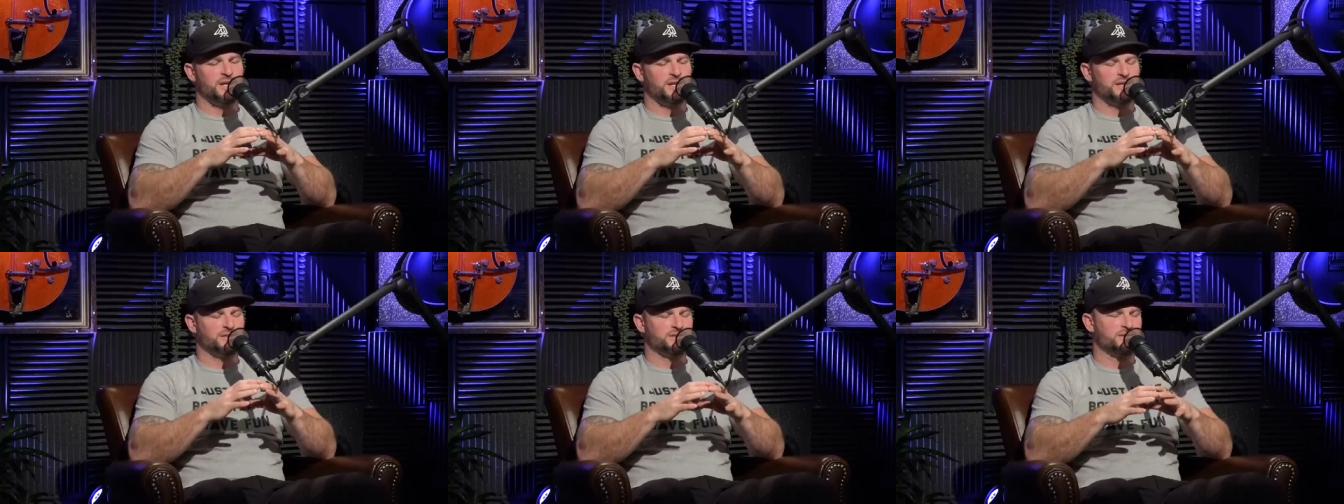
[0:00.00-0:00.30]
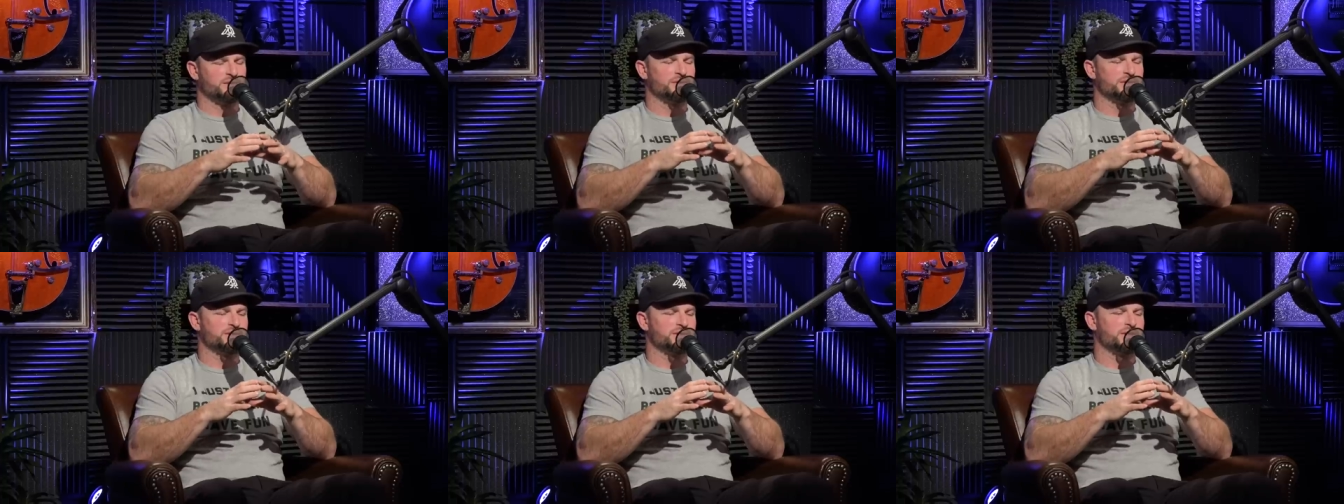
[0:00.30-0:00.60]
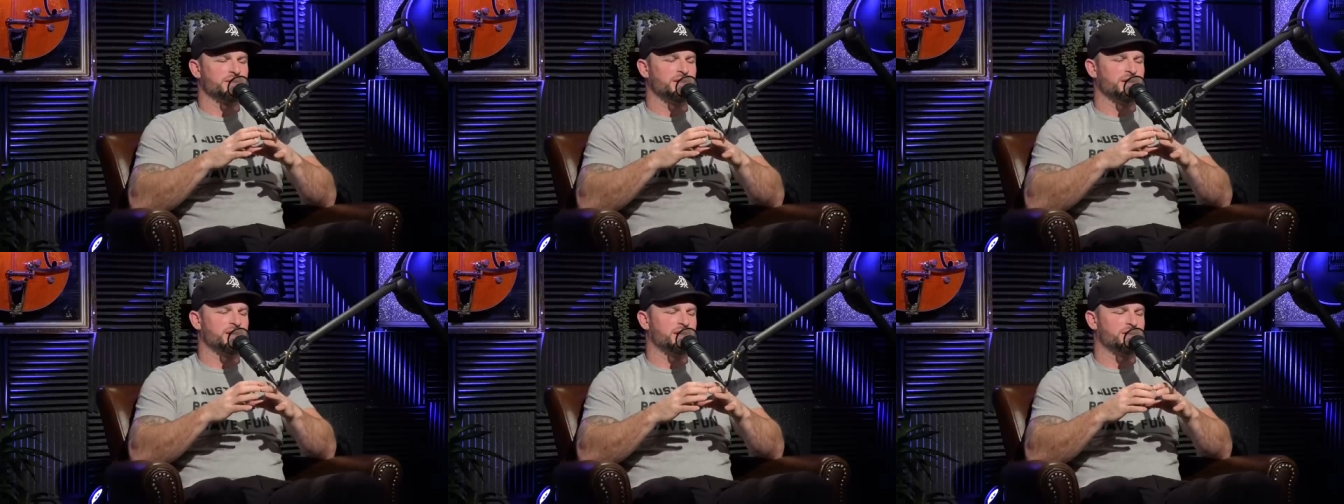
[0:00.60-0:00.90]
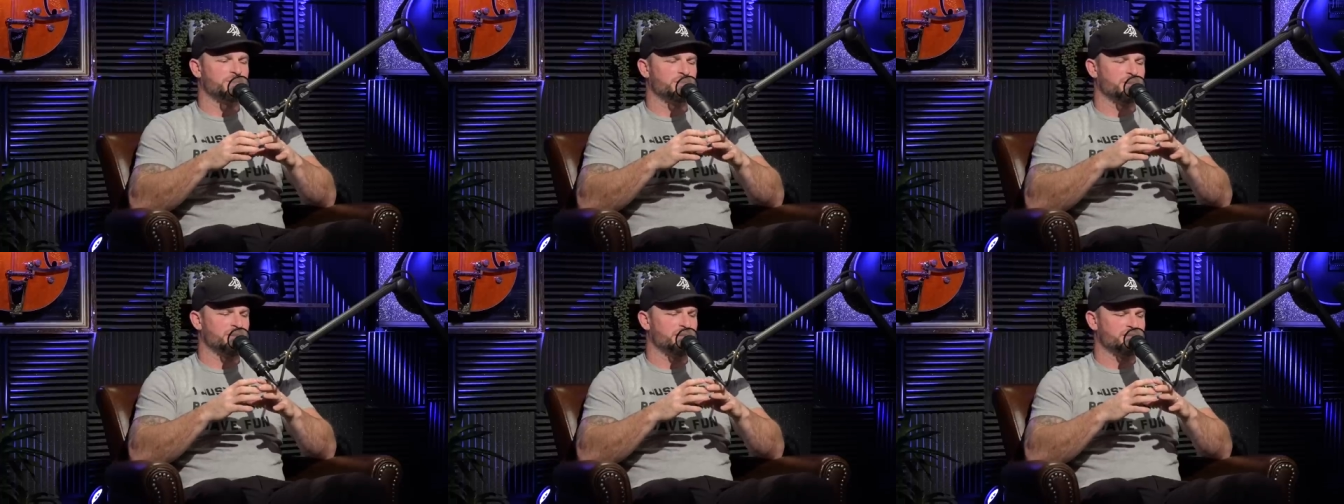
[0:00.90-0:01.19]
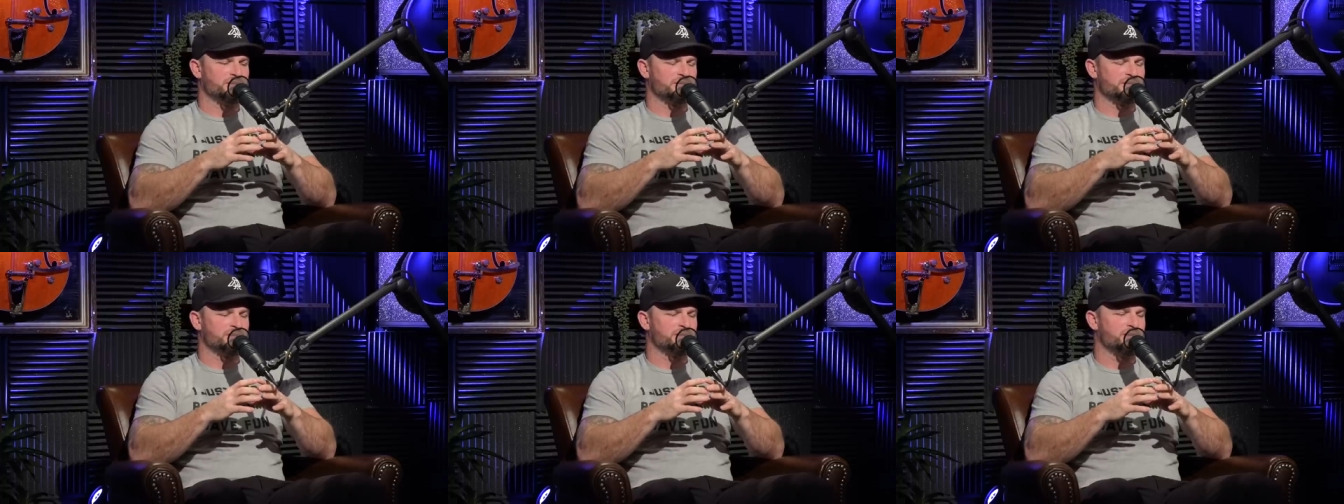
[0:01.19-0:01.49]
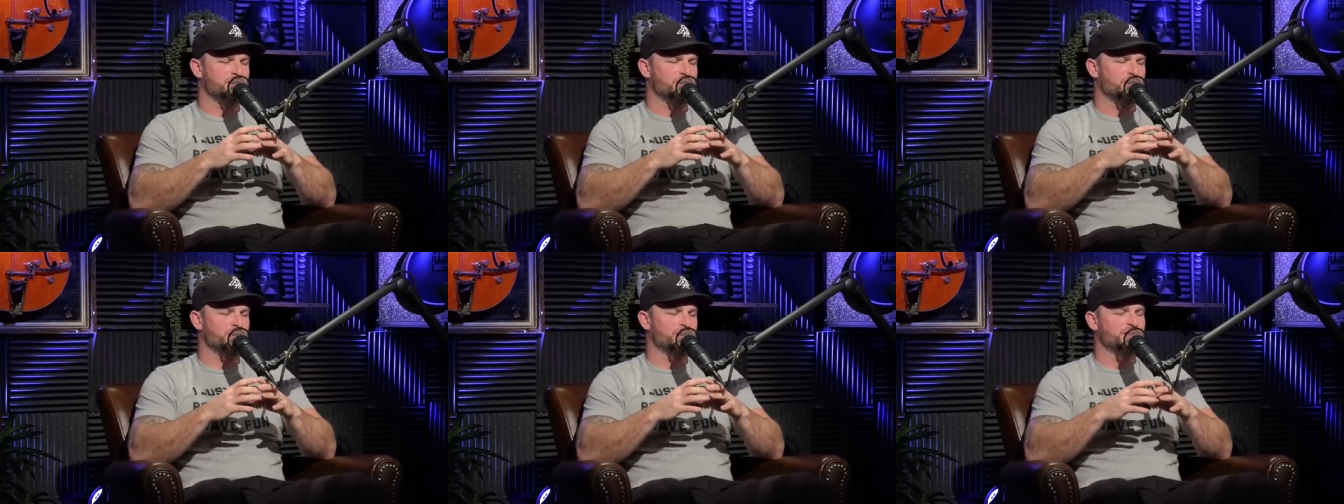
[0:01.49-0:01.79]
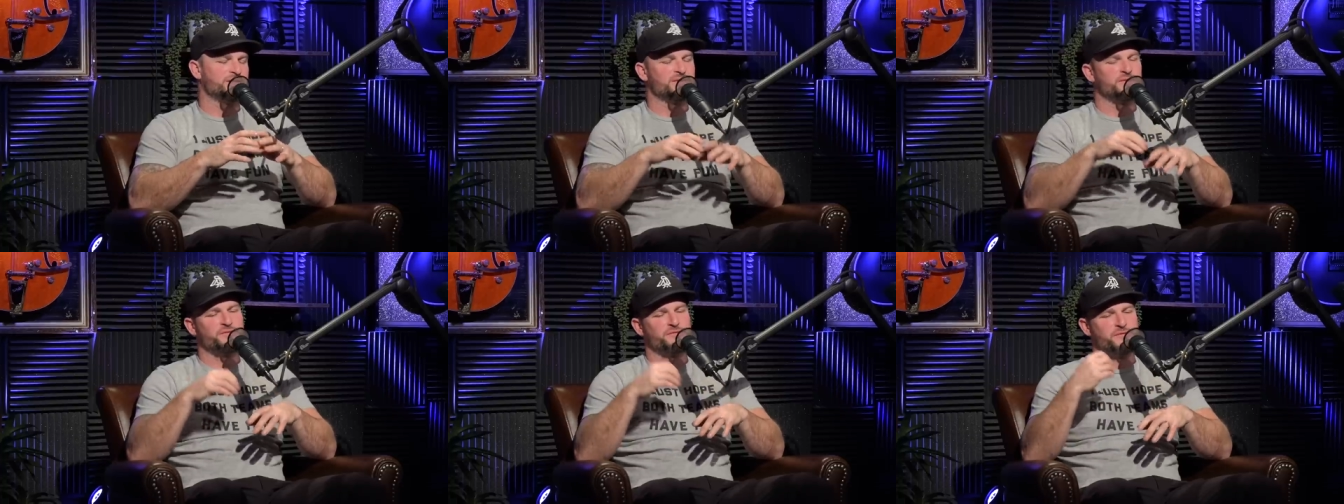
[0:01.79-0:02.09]
it. So it's, yeah, but it's still,
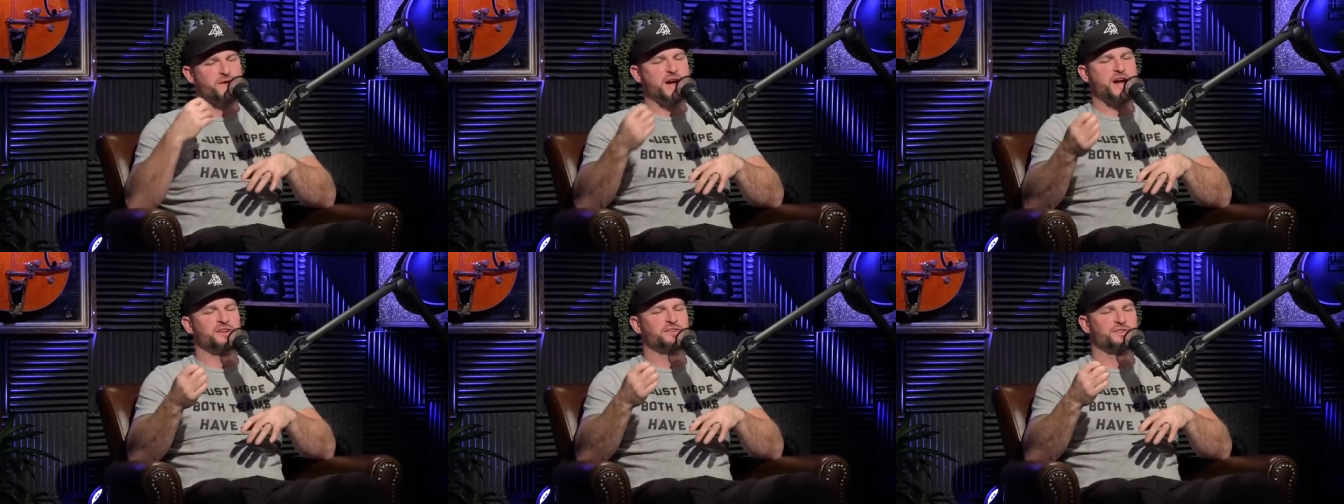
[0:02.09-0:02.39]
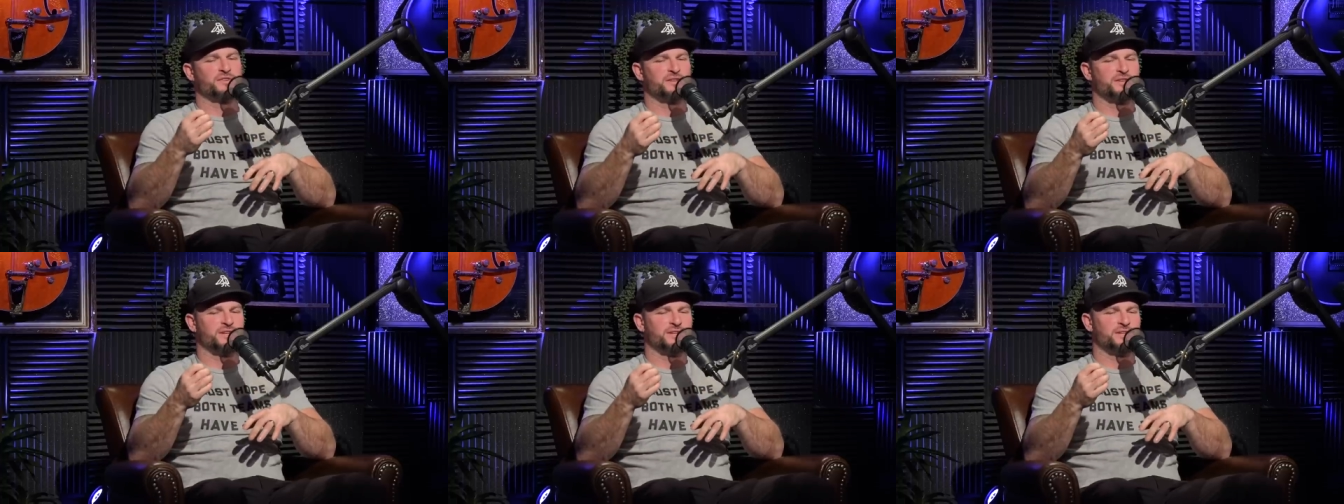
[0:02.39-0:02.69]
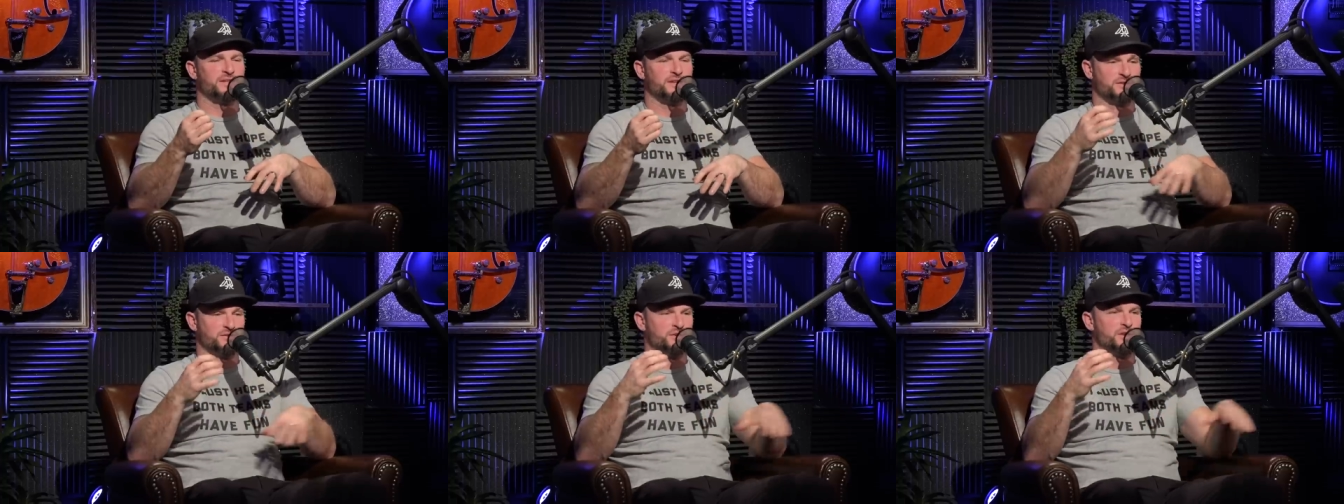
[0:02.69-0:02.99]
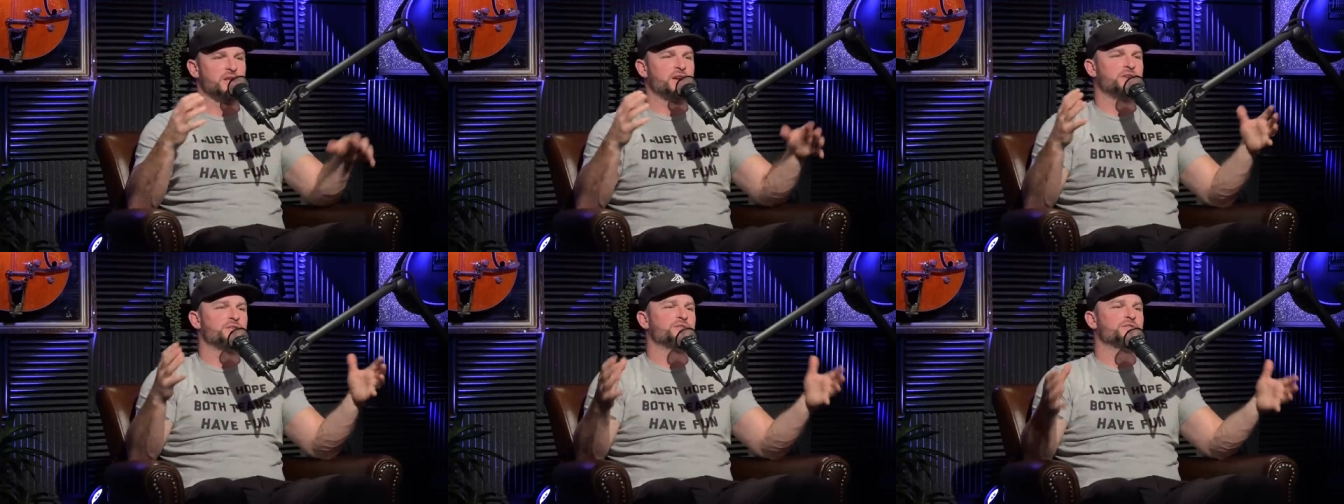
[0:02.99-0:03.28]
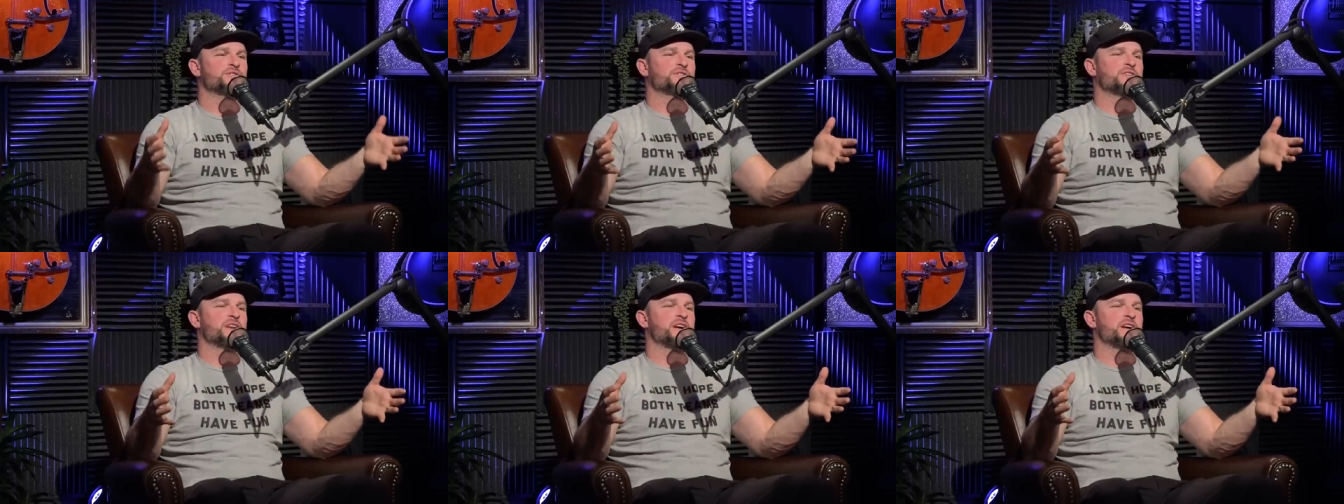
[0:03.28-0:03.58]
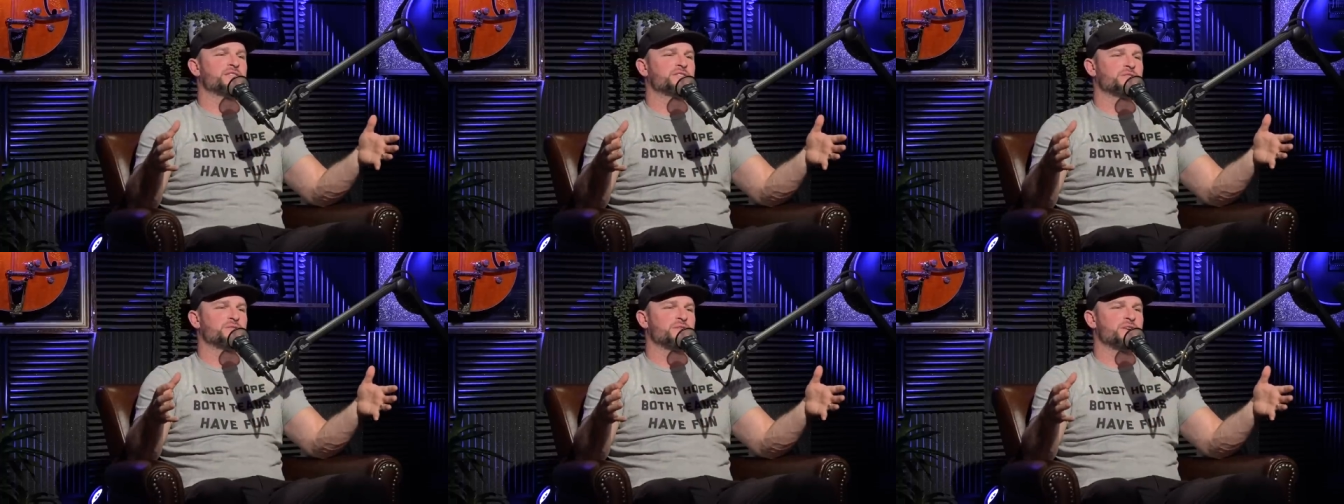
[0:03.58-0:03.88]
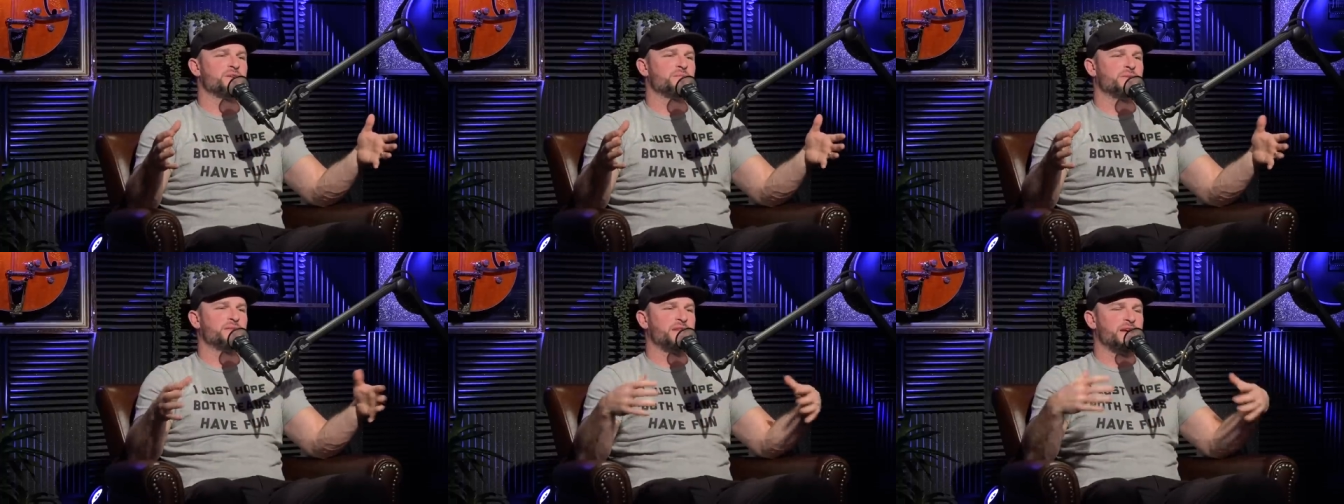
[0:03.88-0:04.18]
it's a factor that there's a lot of new science
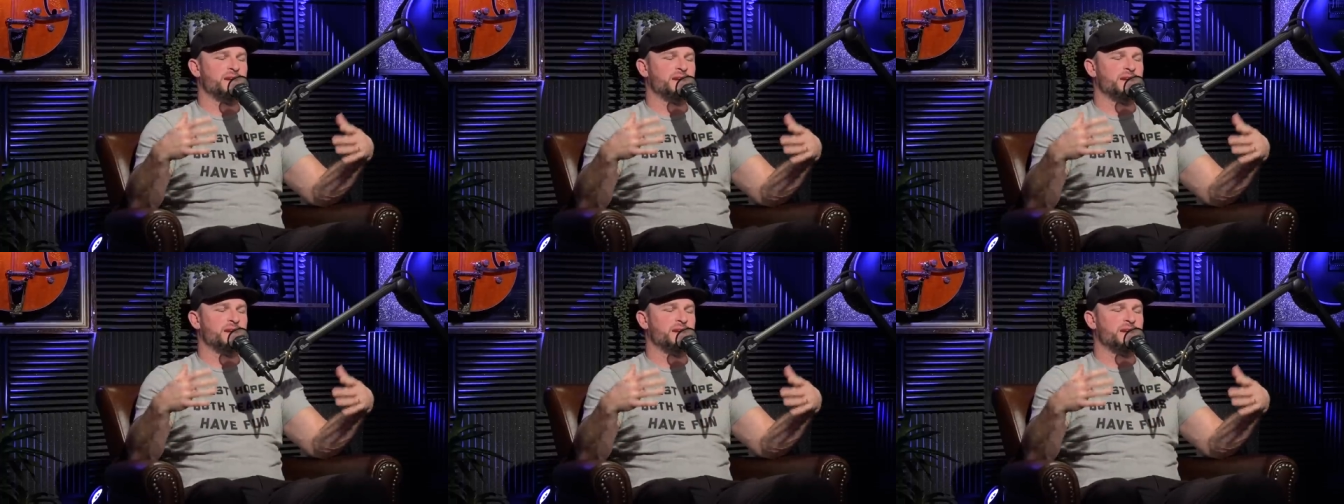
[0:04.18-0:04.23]
around, but right.